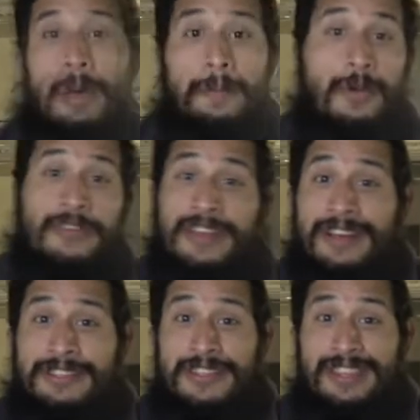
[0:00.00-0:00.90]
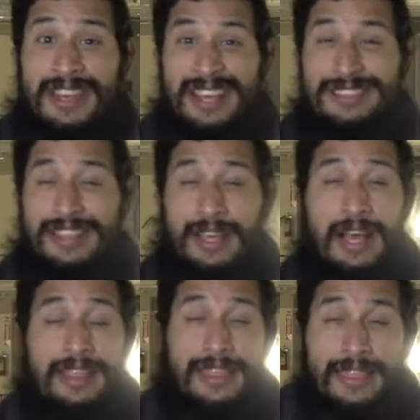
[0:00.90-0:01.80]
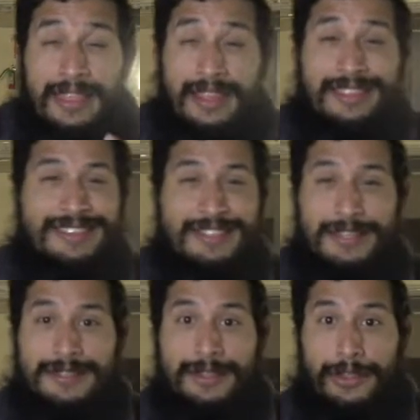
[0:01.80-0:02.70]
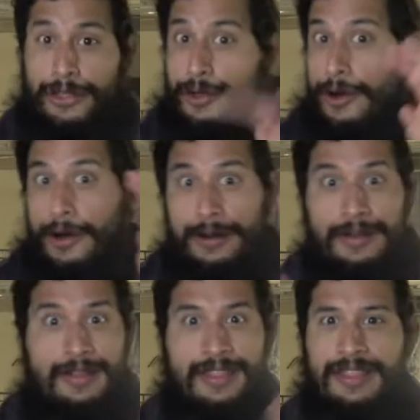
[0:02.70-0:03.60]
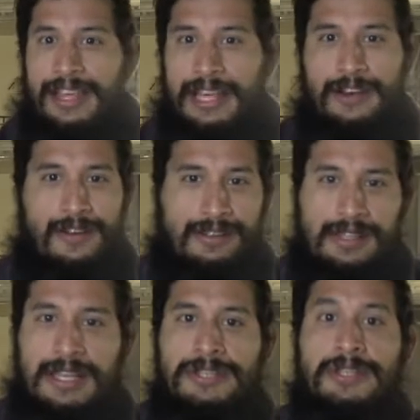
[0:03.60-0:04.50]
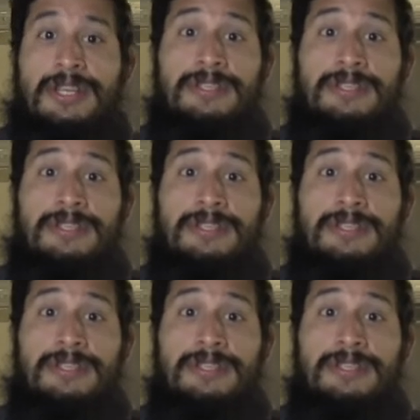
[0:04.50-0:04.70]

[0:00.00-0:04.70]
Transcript: Moving on to the next thing, I think this is the third thing in our list,